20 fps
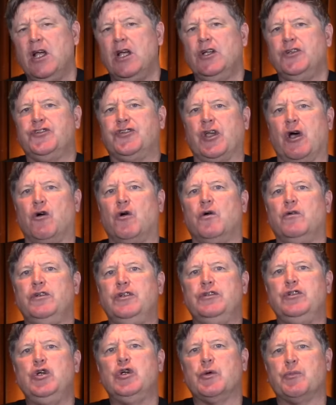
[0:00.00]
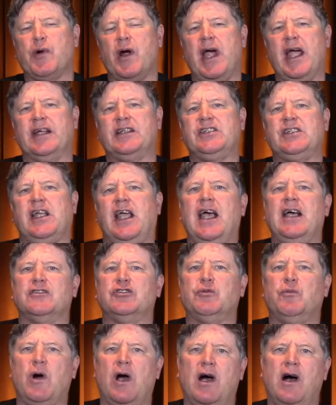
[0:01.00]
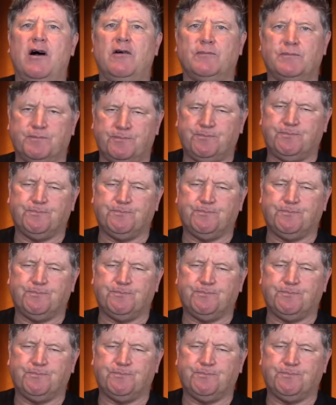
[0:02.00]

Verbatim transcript: So nudibranchs as well